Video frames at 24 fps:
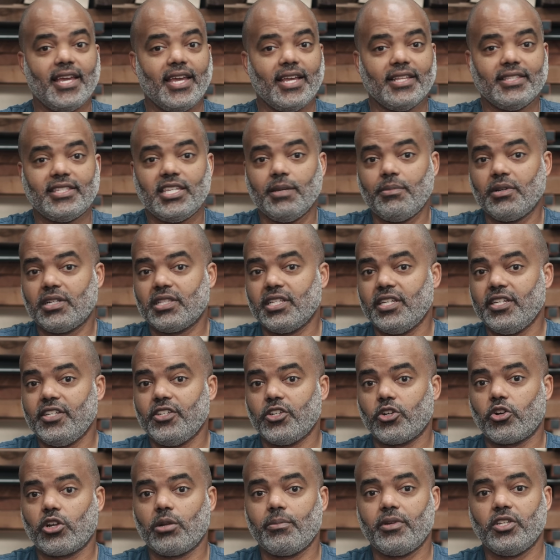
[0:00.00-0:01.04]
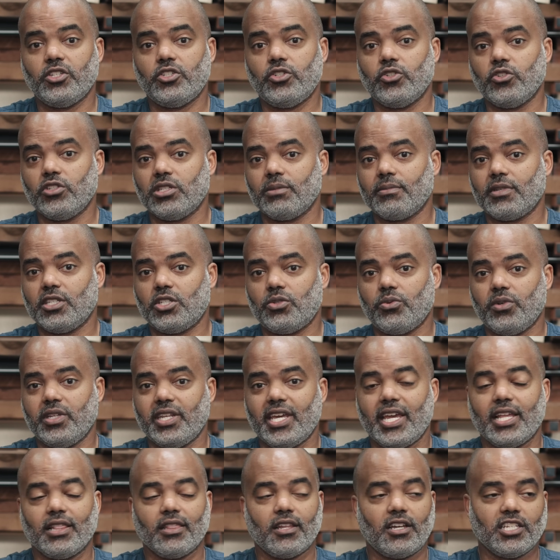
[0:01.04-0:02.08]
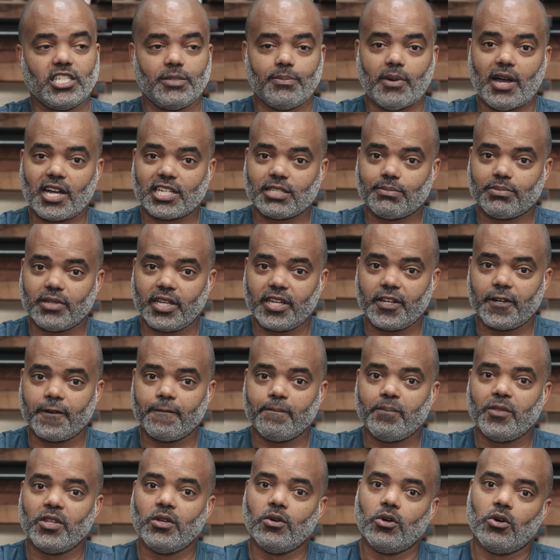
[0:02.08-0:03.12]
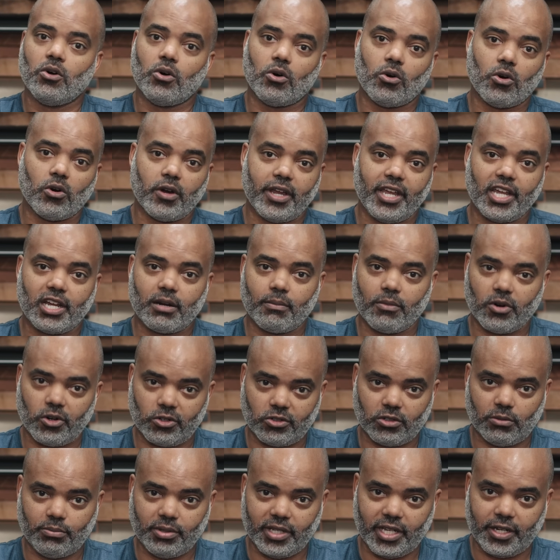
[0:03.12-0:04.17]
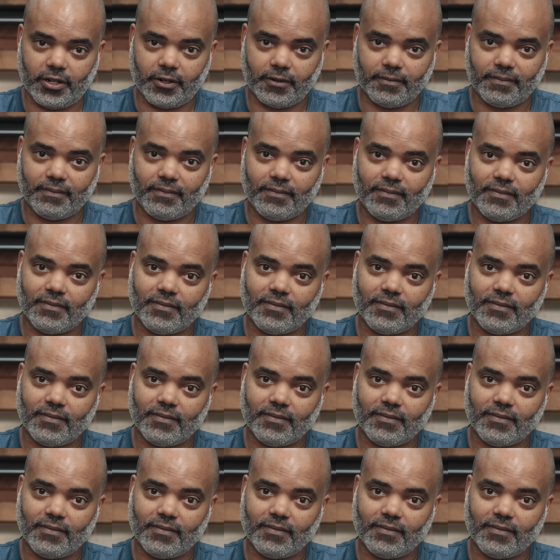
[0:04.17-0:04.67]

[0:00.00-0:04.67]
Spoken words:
And typically you're going to be choosing between a lunchbox planer or a commercial planer.